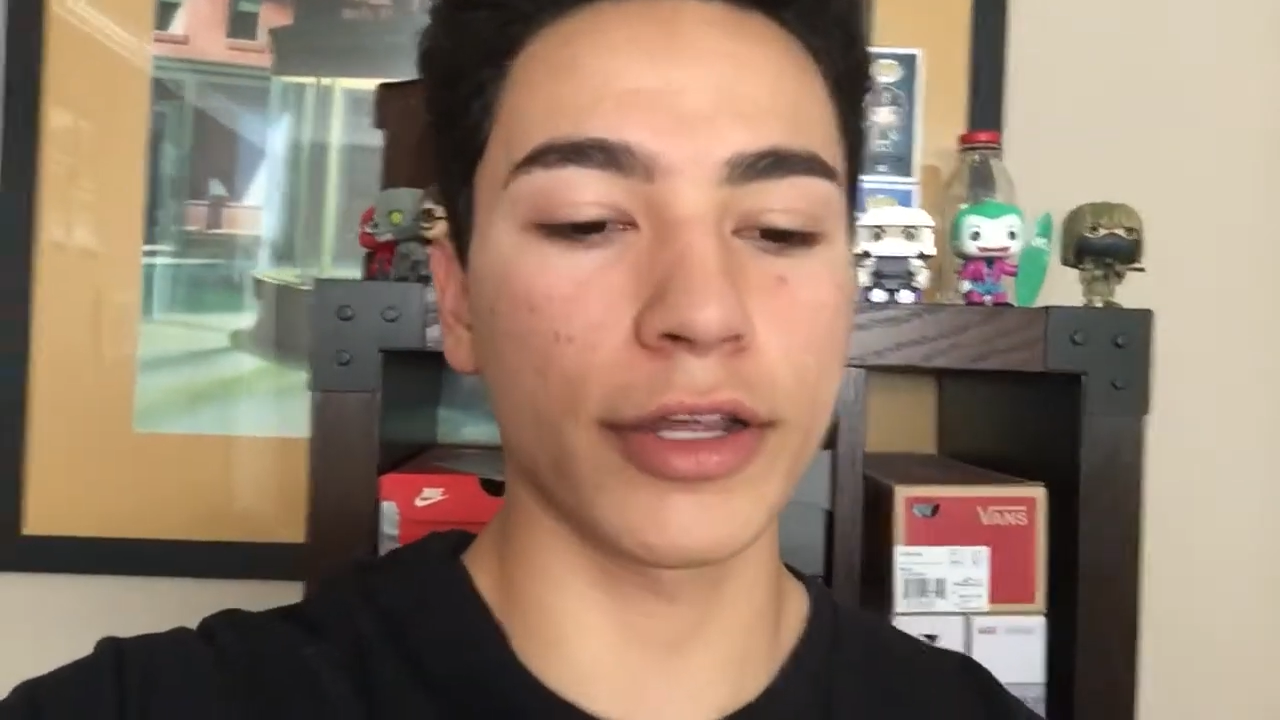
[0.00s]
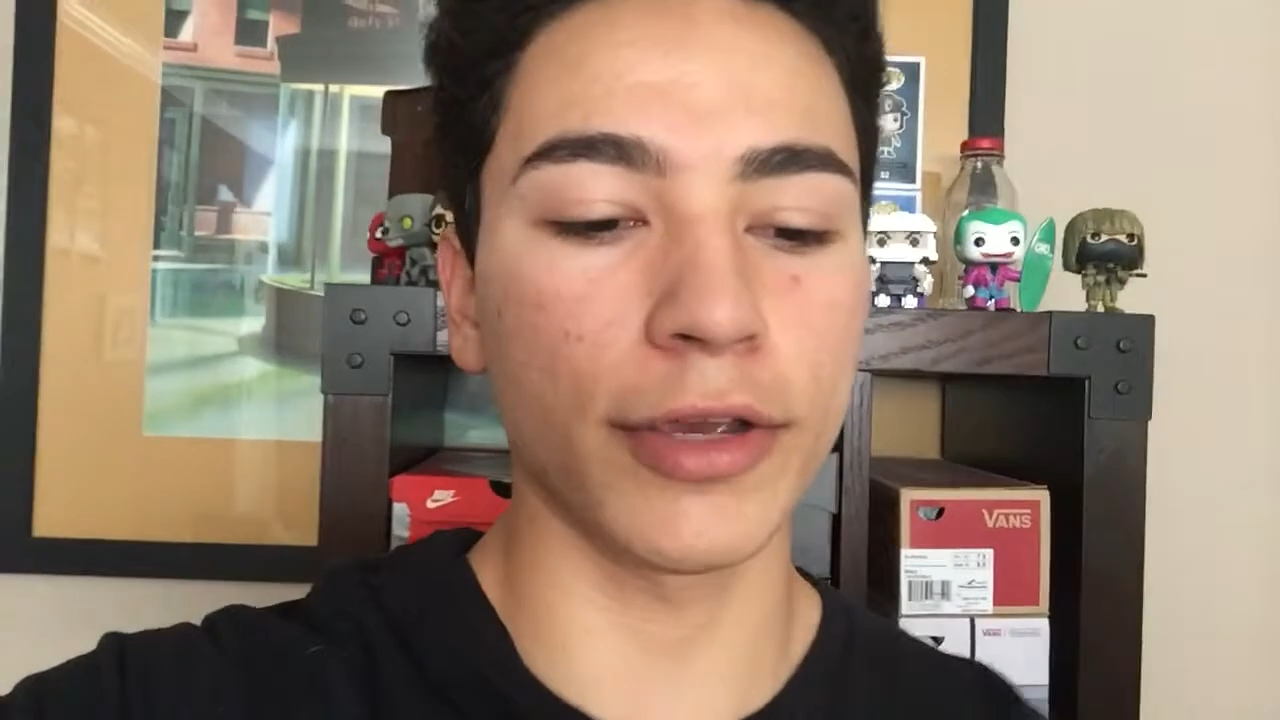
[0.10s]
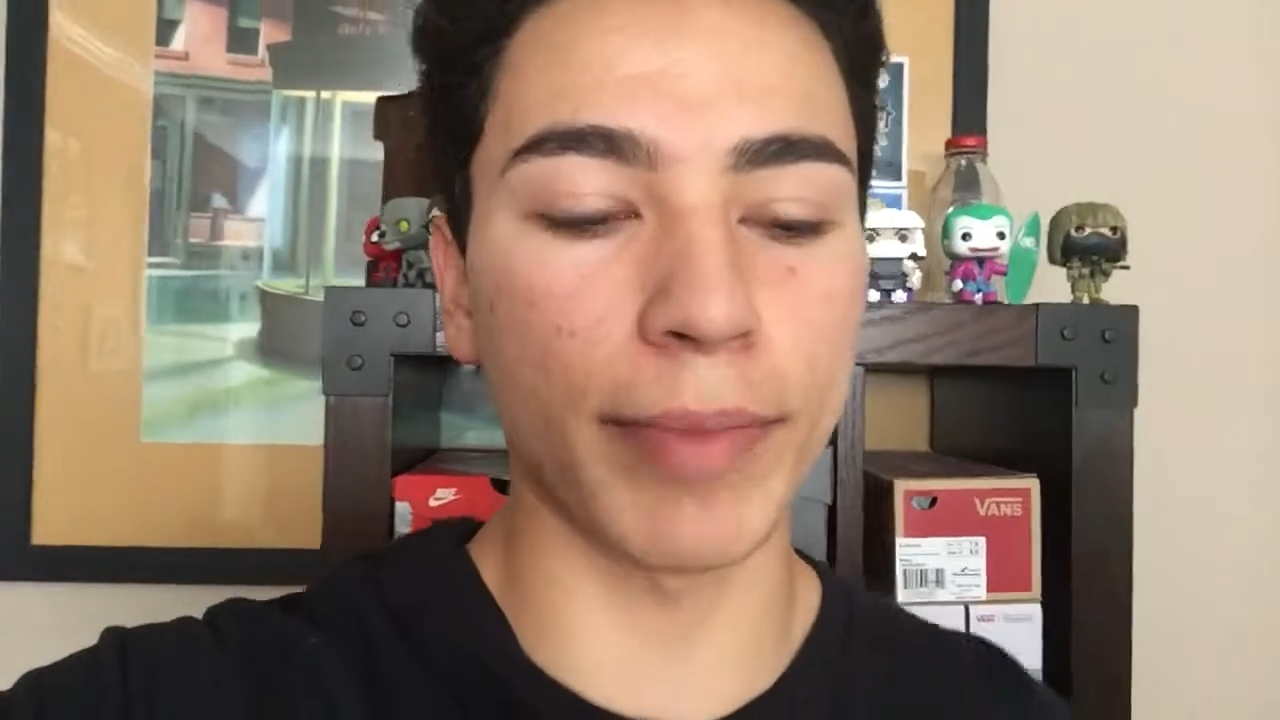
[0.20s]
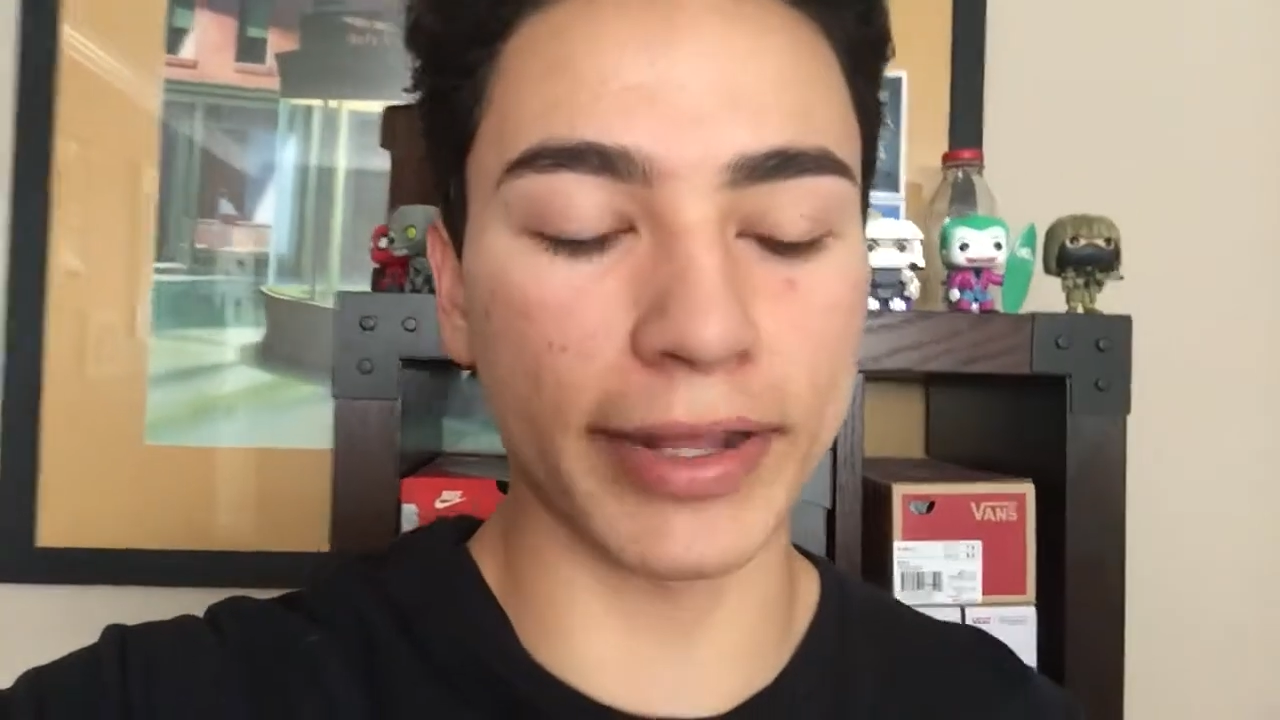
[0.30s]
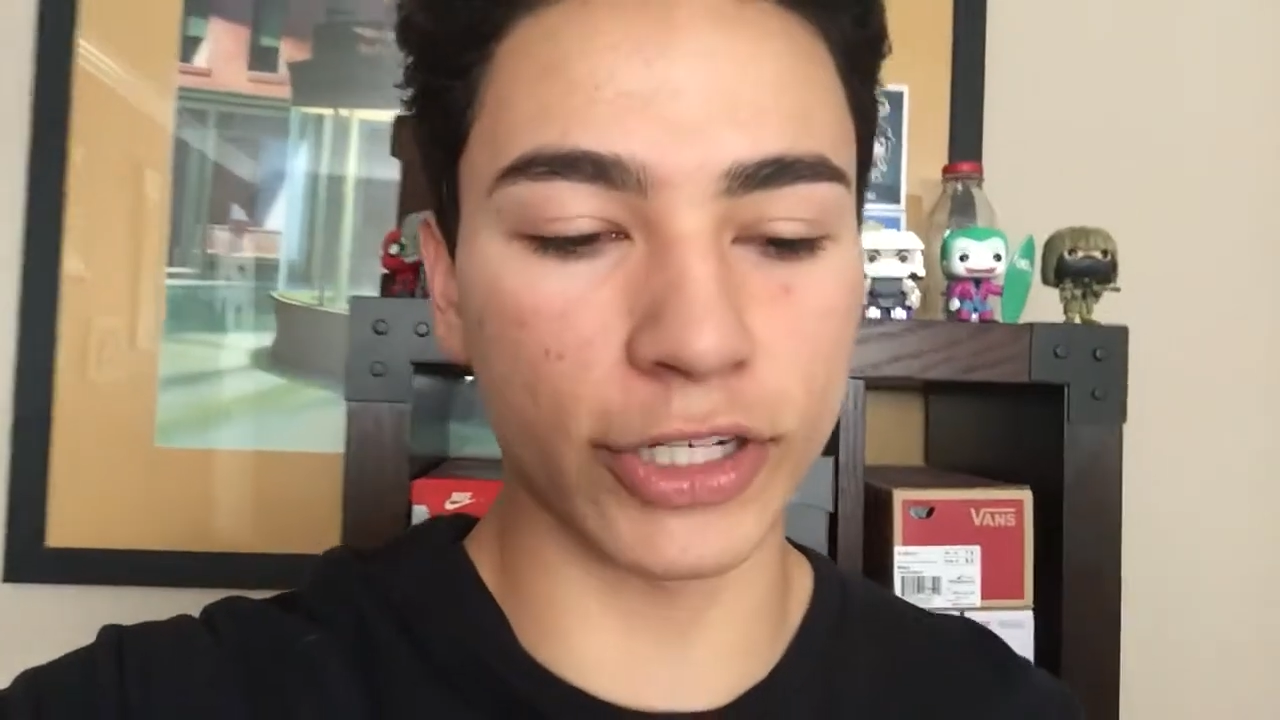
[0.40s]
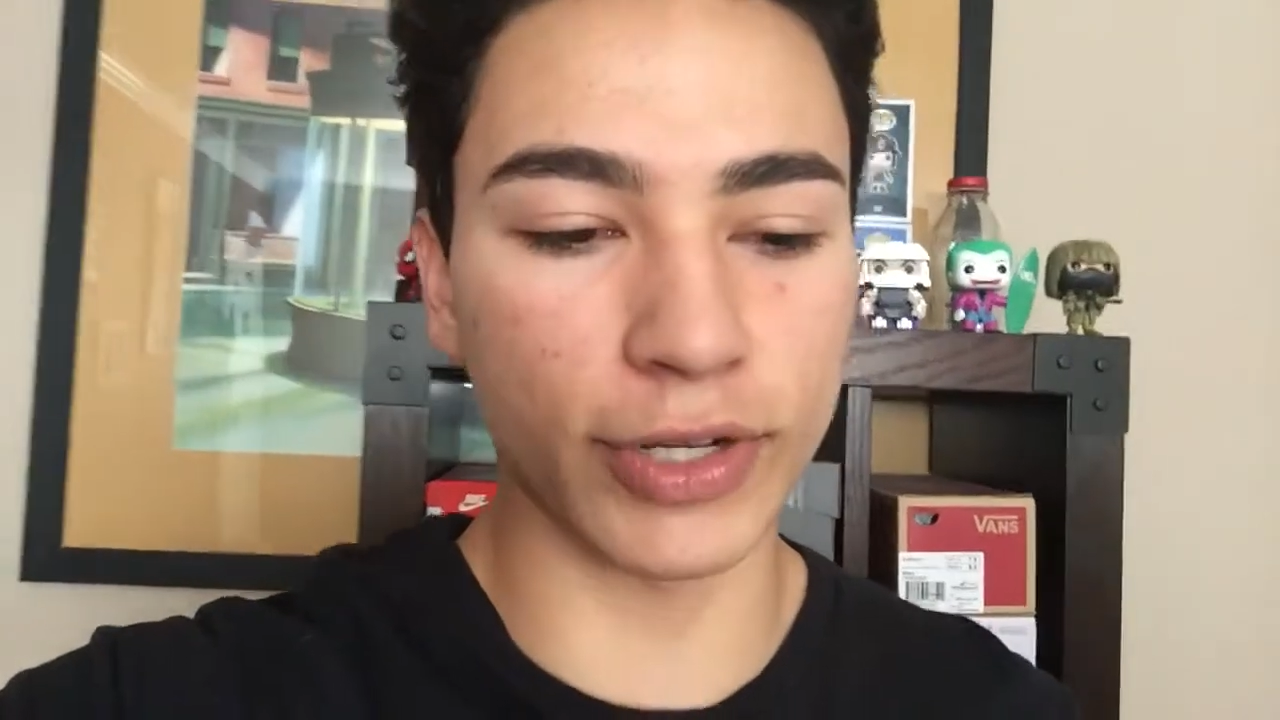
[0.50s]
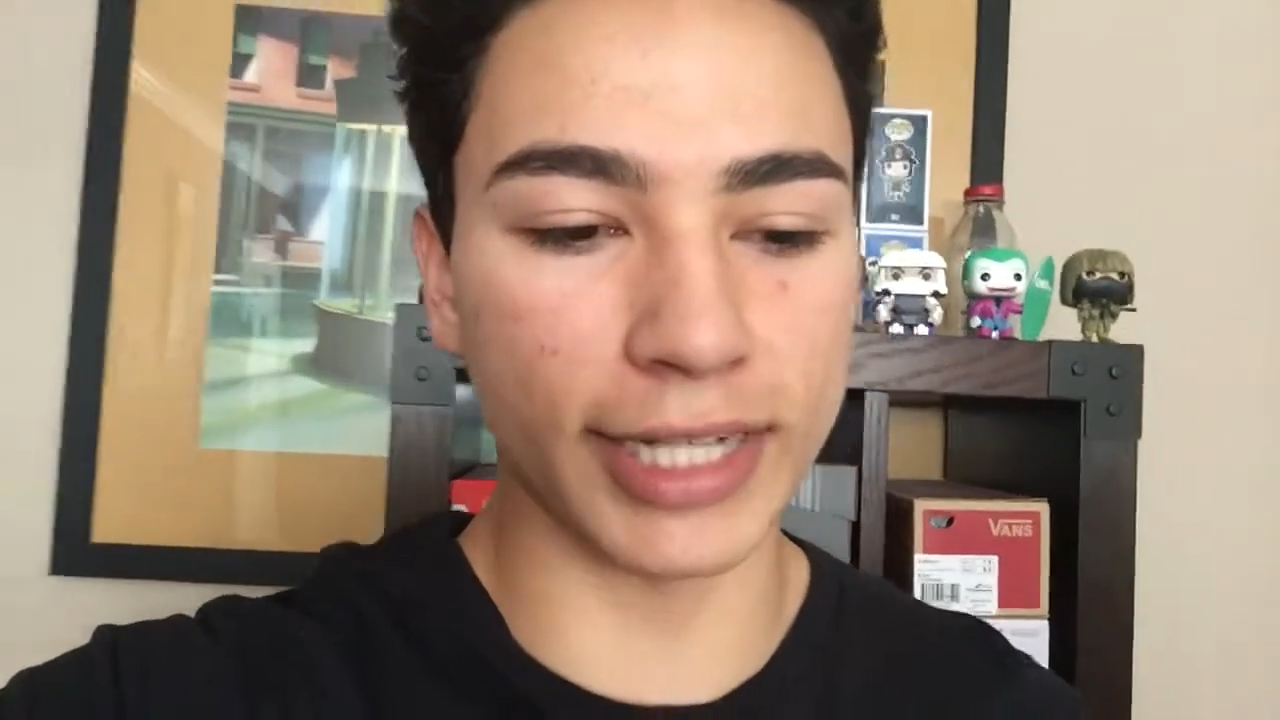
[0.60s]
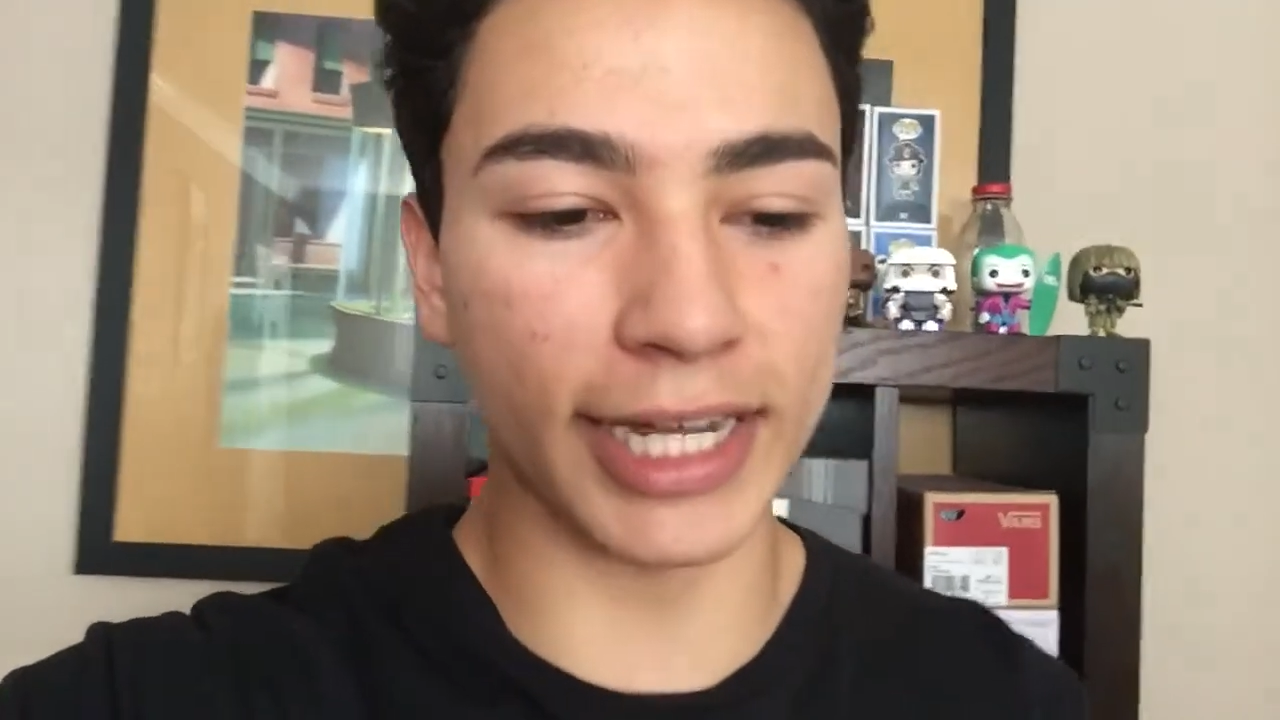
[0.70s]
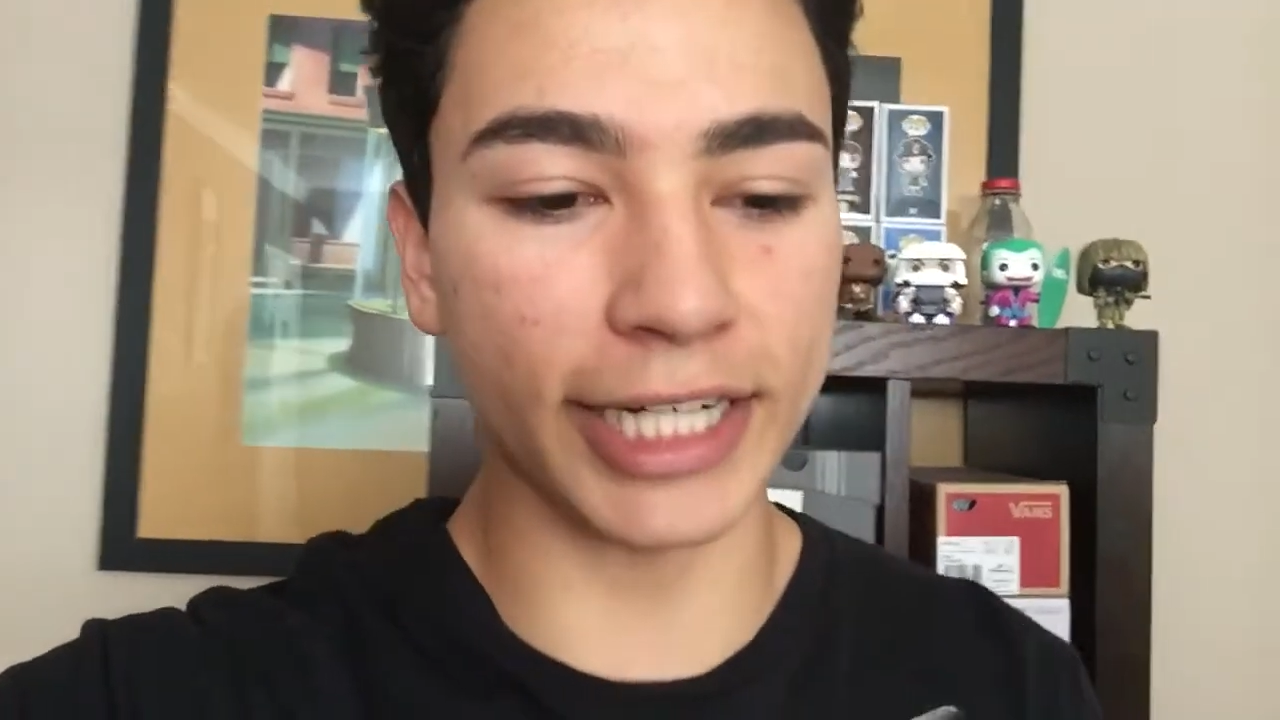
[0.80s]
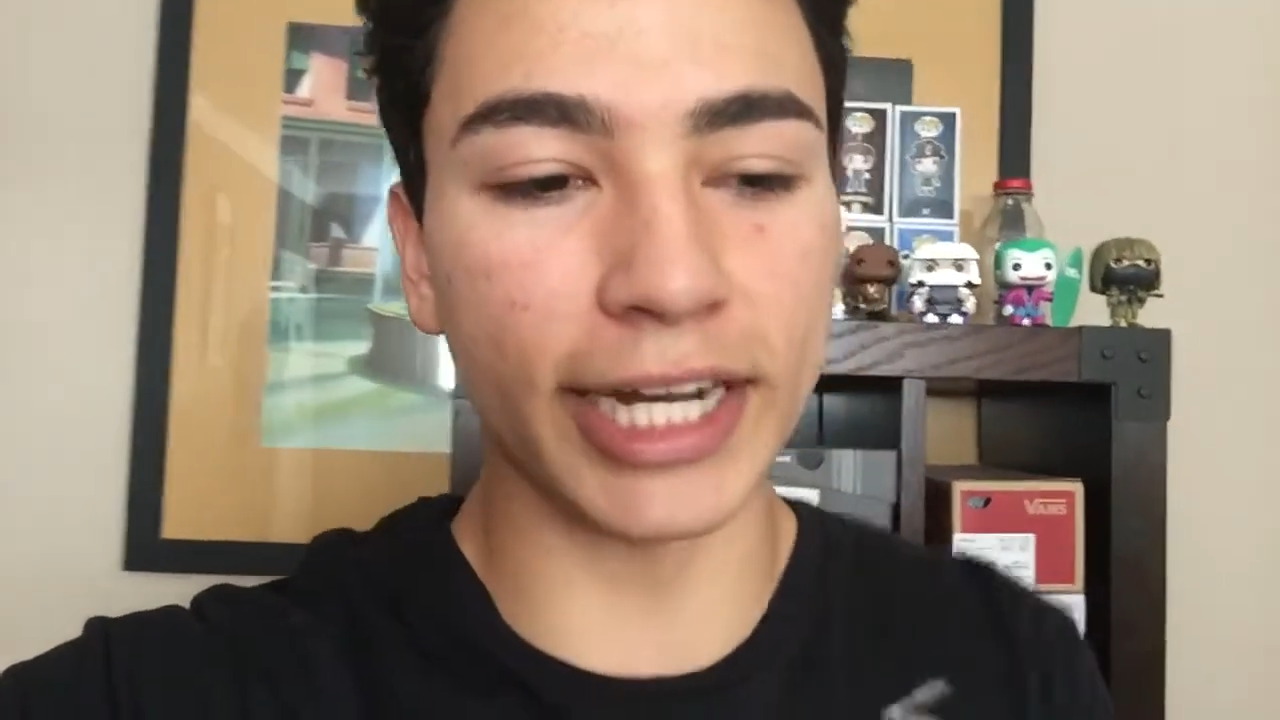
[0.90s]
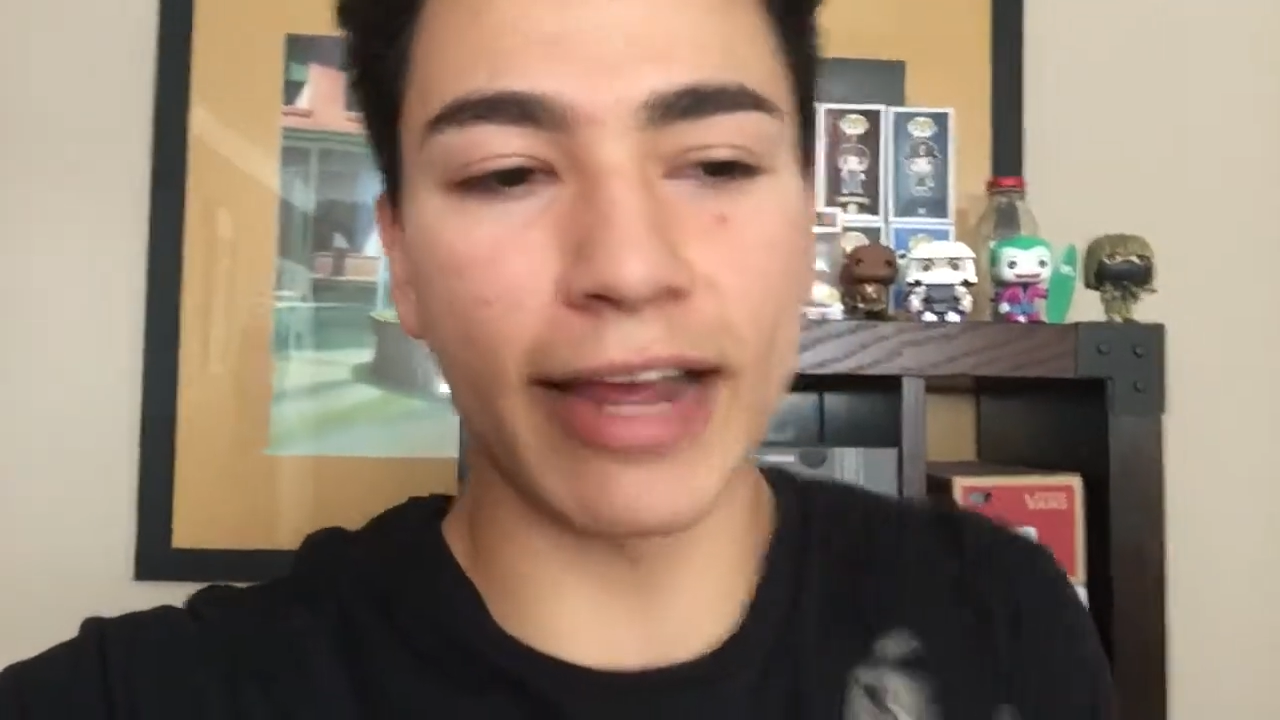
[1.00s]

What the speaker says: you make the transaction.